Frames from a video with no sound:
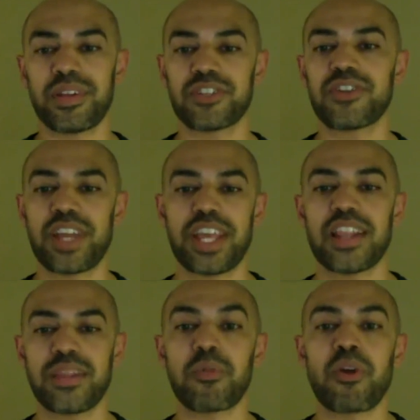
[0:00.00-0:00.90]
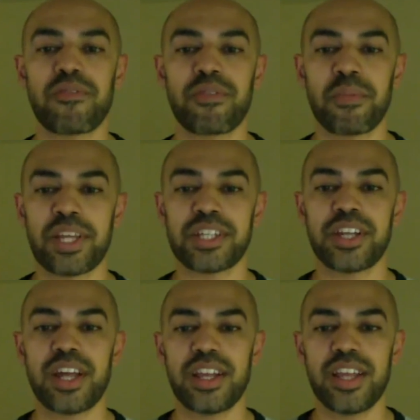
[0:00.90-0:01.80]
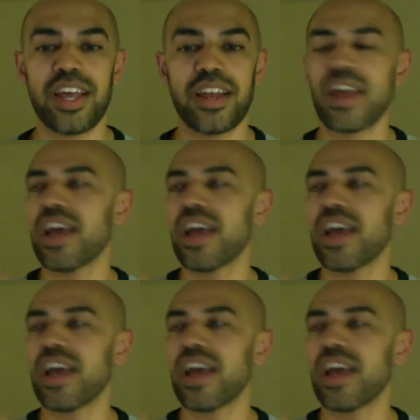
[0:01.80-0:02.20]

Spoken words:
trying to get more information out of that.